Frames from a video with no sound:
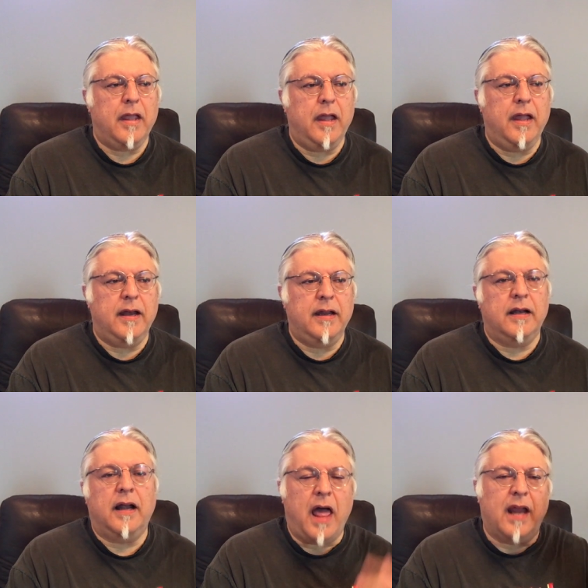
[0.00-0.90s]
and in
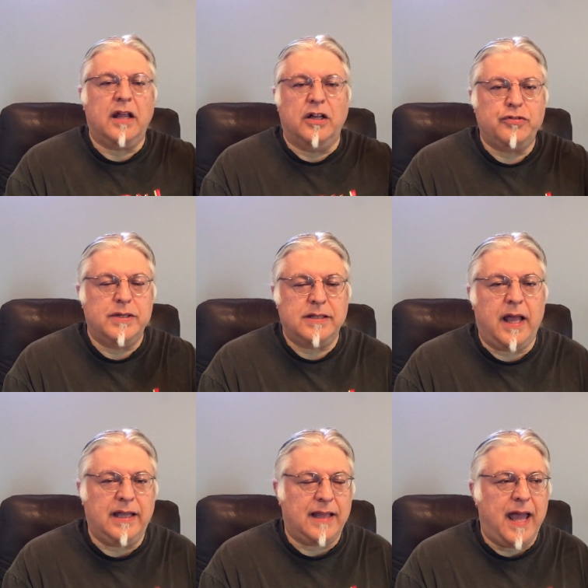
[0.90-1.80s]
a lot of countries
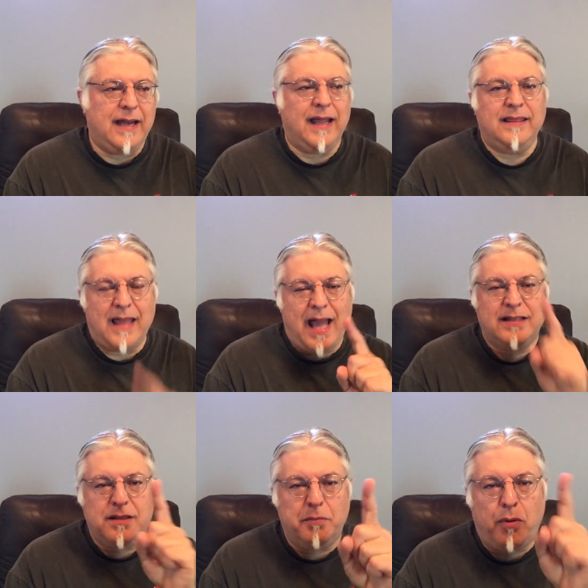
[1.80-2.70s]
like that, and
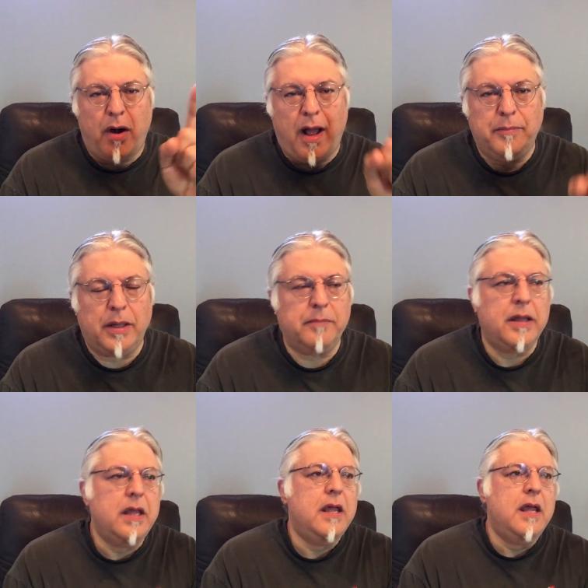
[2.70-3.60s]
that's the problem.
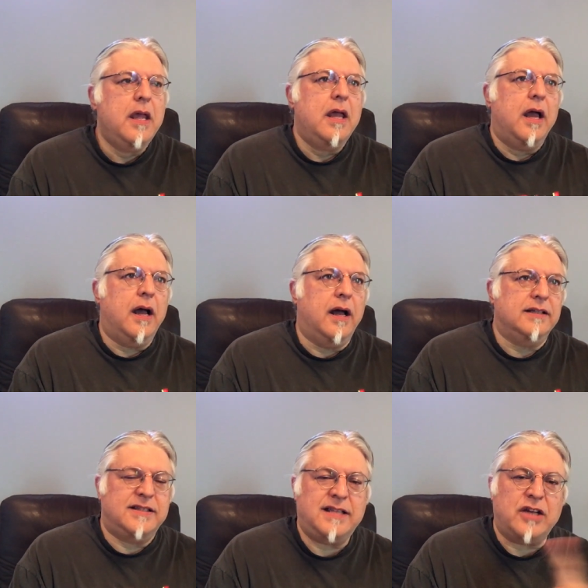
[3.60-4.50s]

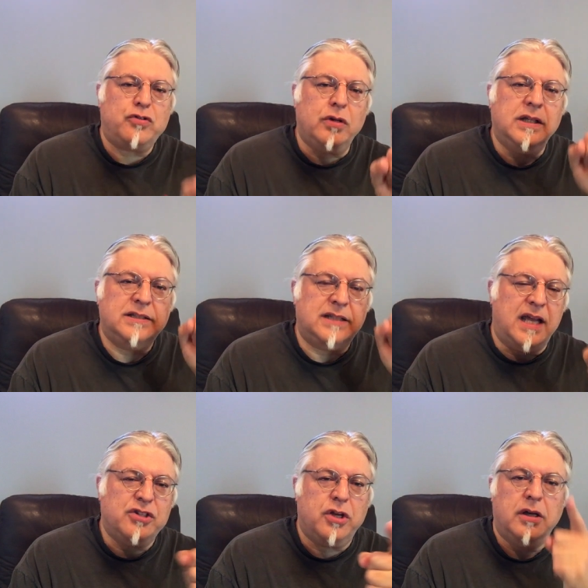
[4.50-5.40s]

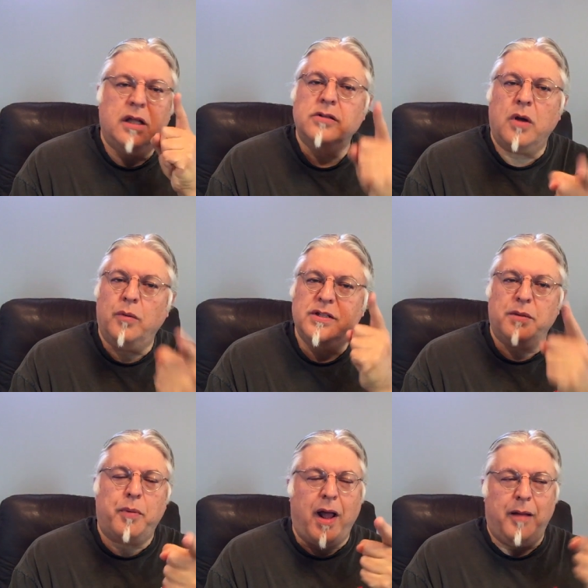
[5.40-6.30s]
Centralization is always
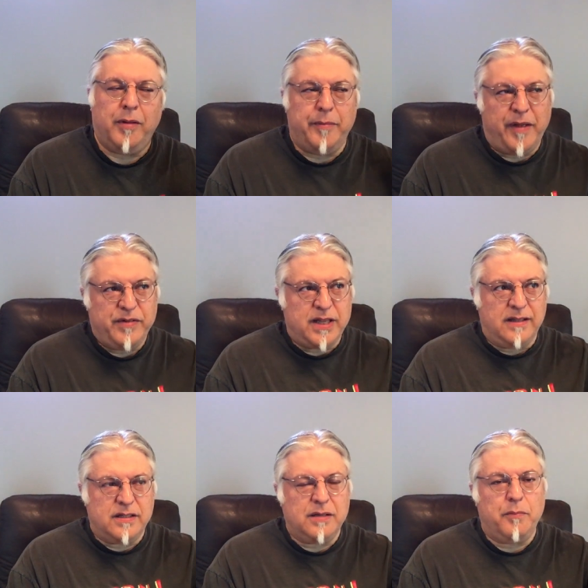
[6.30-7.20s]
the problem. I've
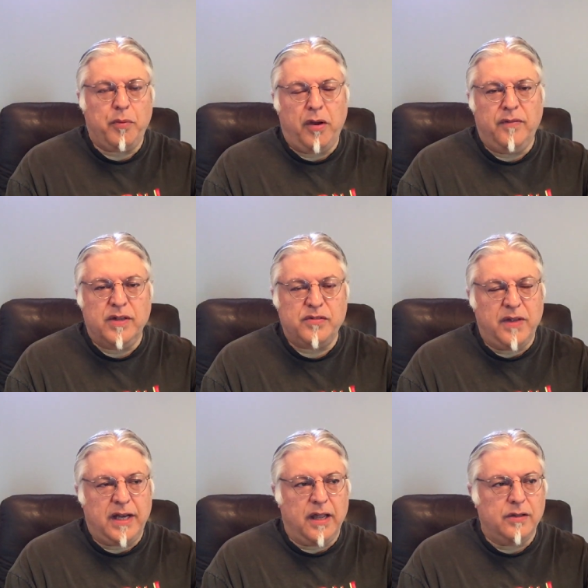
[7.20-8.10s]
said this in previous
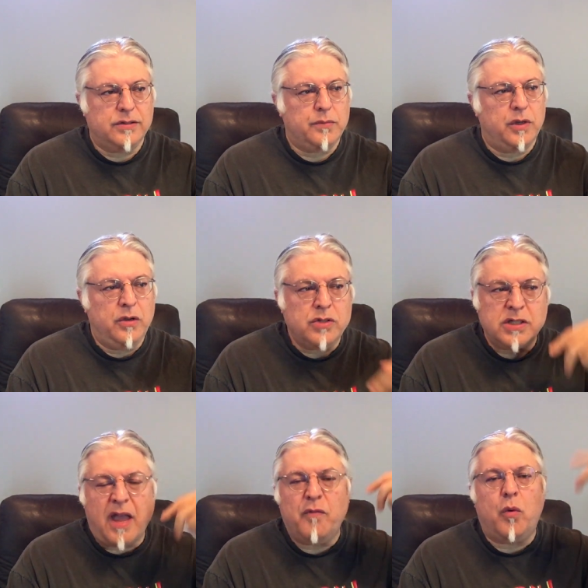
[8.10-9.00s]
videos. When you
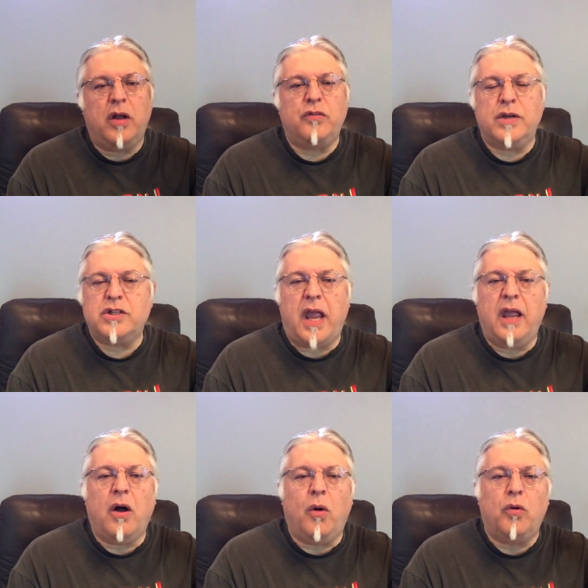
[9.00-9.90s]
just have one rich
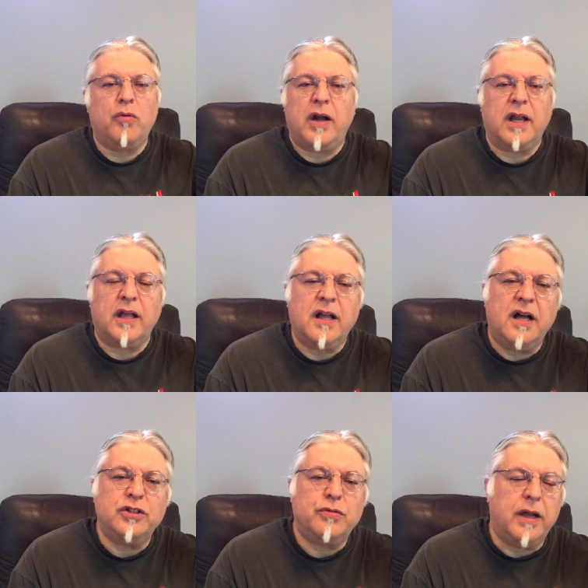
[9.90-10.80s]
a-hole running a
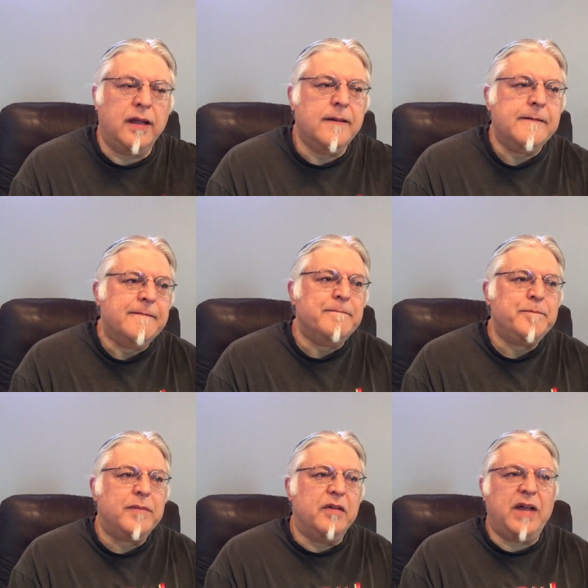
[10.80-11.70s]
country,
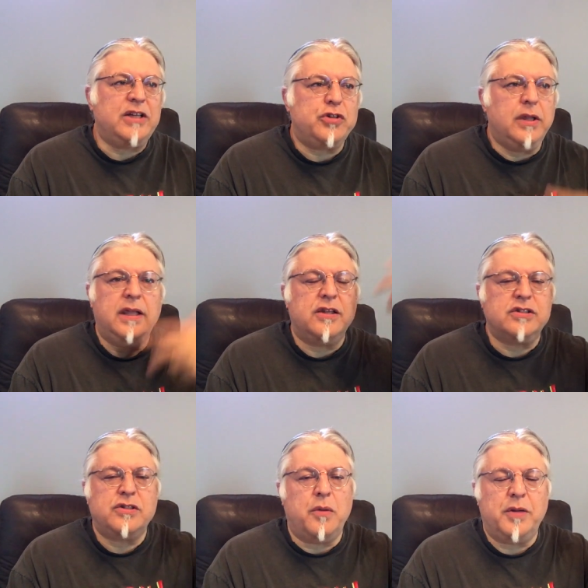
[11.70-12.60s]
eventually
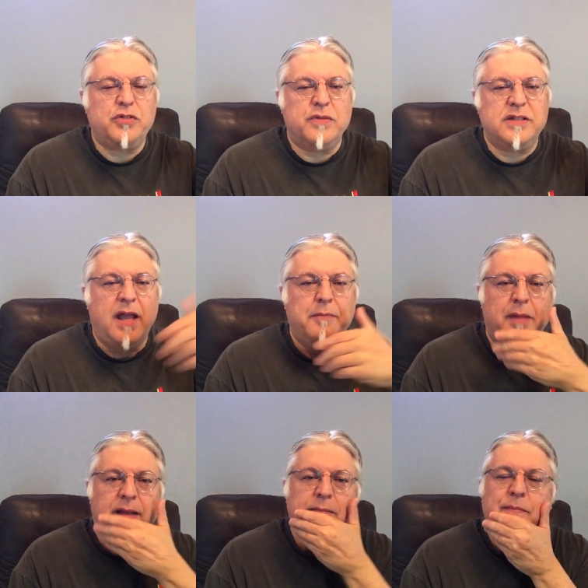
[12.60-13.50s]
there's so much
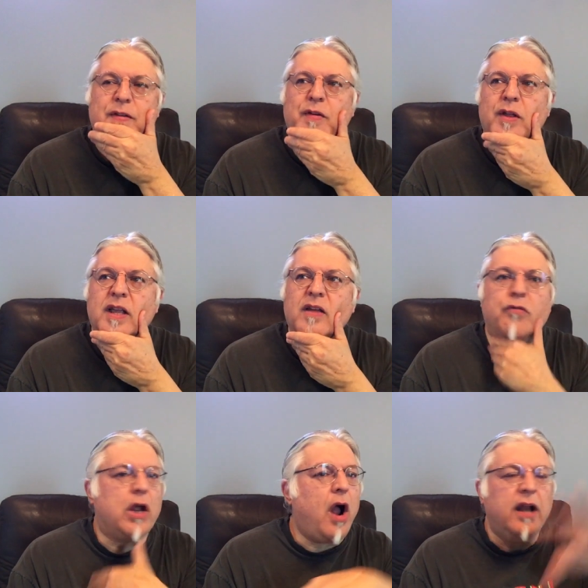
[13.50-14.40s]
resentment,
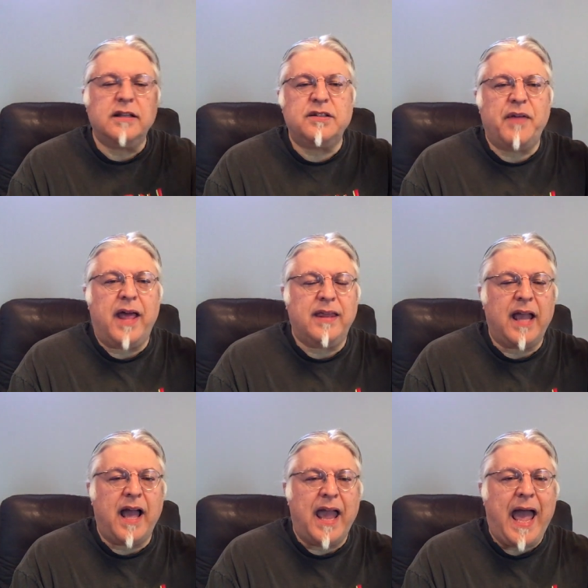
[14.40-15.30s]
regardless of how the
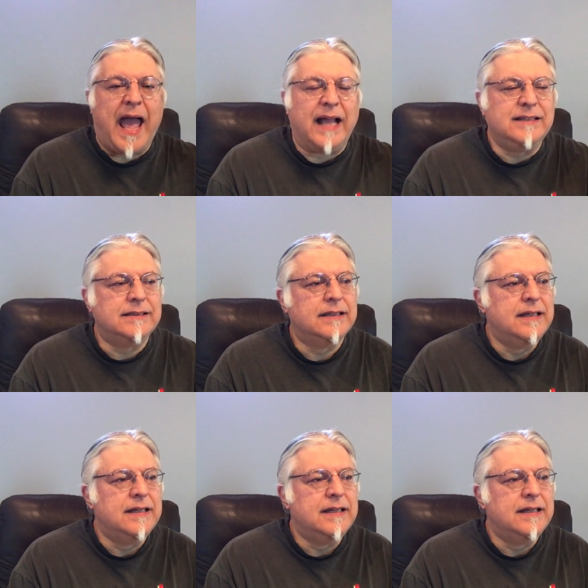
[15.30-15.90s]
guy acts.